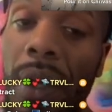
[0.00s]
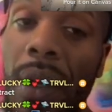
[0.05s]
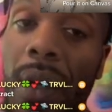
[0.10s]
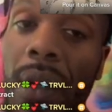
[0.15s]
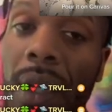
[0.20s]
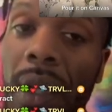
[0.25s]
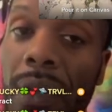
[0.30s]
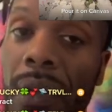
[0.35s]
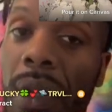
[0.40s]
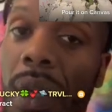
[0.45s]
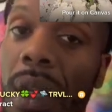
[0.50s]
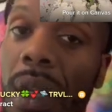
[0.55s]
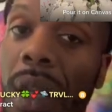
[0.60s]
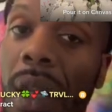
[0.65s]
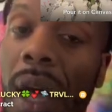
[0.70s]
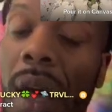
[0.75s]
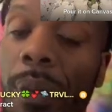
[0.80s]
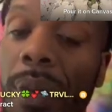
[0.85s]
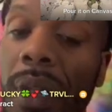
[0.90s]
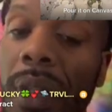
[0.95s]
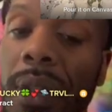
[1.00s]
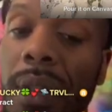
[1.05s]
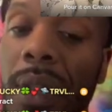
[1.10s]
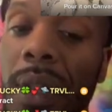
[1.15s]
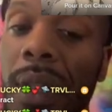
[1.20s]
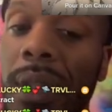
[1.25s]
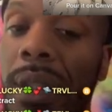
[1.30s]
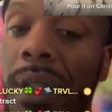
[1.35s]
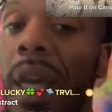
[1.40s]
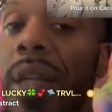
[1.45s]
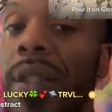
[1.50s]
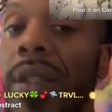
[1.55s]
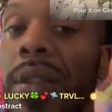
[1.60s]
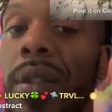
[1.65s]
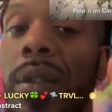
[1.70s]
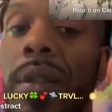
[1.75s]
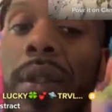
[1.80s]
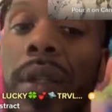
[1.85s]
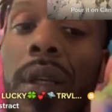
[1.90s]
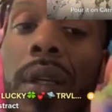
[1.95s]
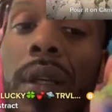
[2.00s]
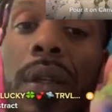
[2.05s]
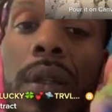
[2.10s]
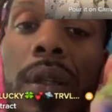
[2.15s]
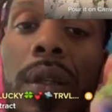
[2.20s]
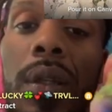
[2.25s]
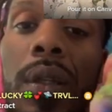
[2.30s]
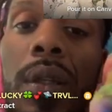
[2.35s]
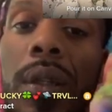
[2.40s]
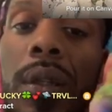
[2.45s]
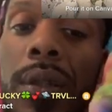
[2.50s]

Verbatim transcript: to attach the link to tag.